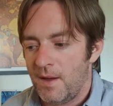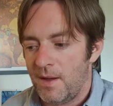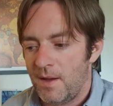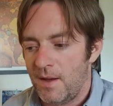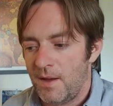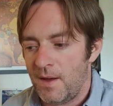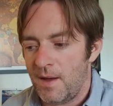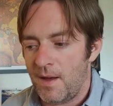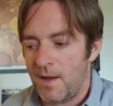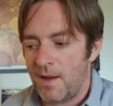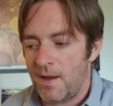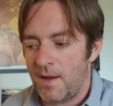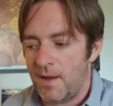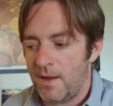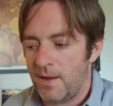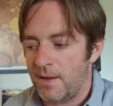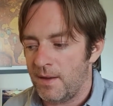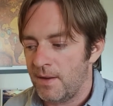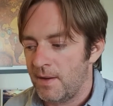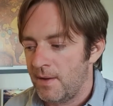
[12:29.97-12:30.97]

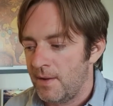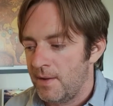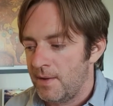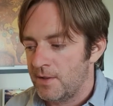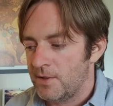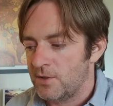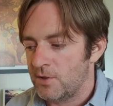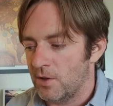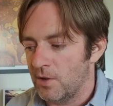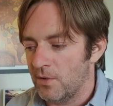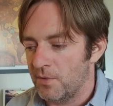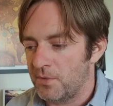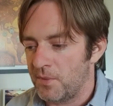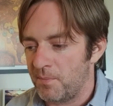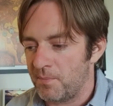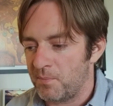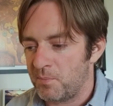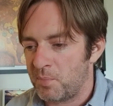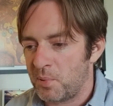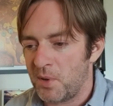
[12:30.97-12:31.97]
a sort of
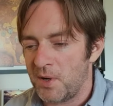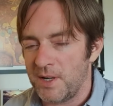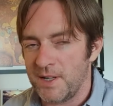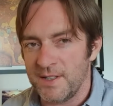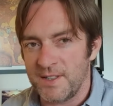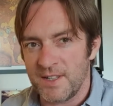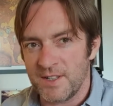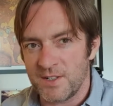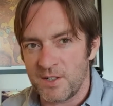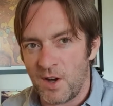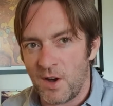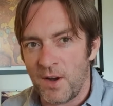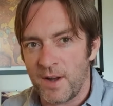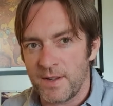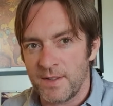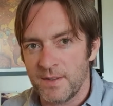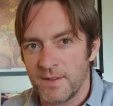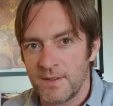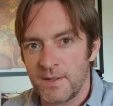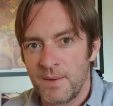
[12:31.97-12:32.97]

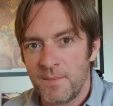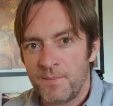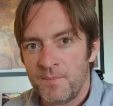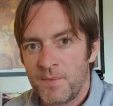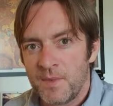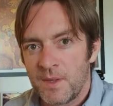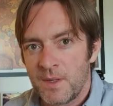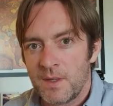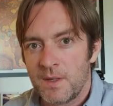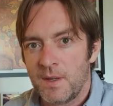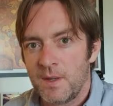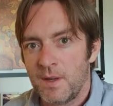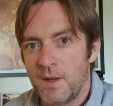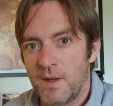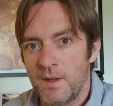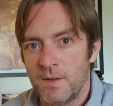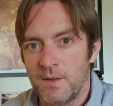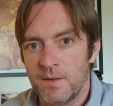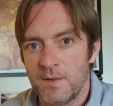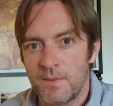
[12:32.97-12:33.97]
pre-designed
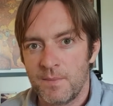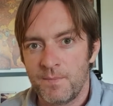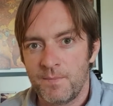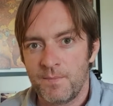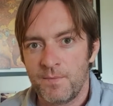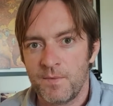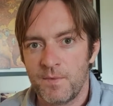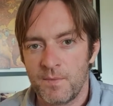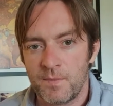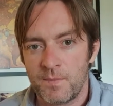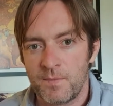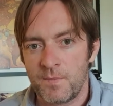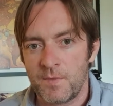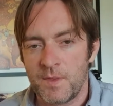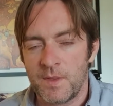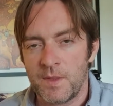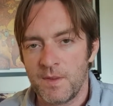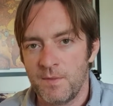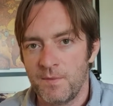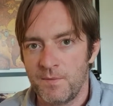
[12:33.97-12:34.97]
and
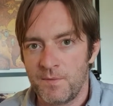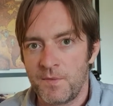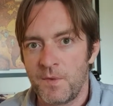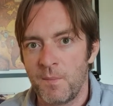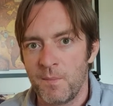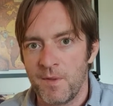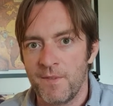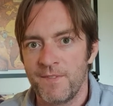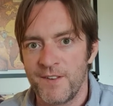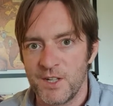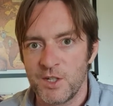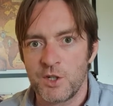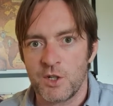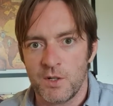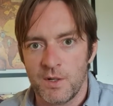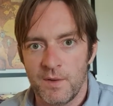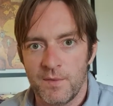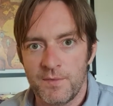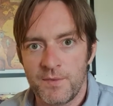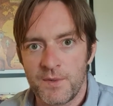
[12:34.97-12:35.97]
from the
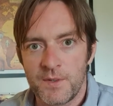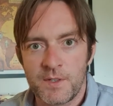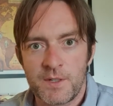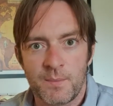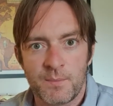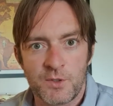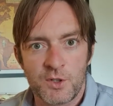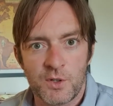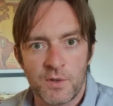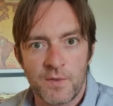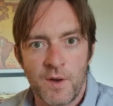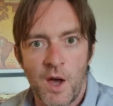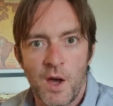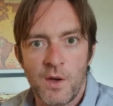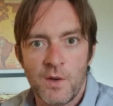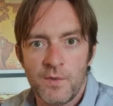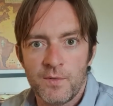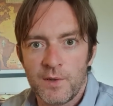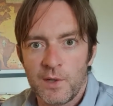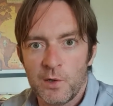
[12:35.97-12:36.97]
vision of some sort of
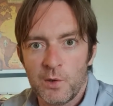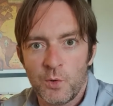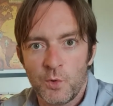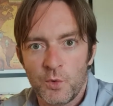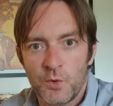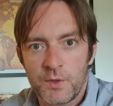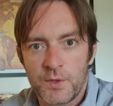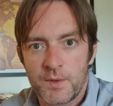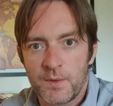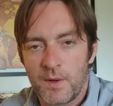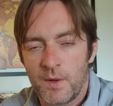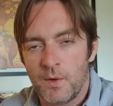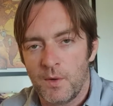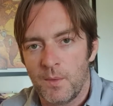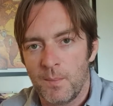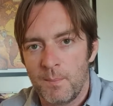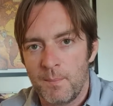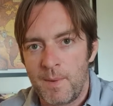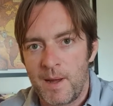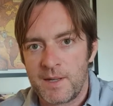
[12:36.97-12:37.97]
overlord
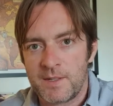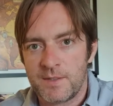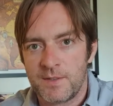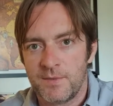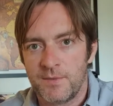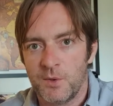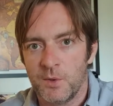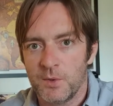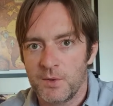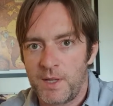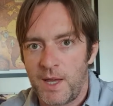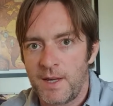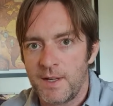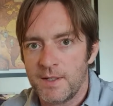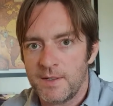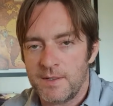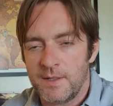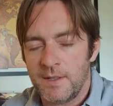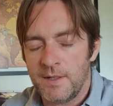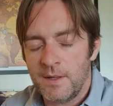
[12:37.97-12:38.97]
or masterful
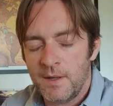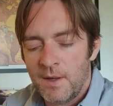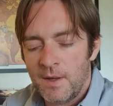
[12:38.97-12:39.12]
deity.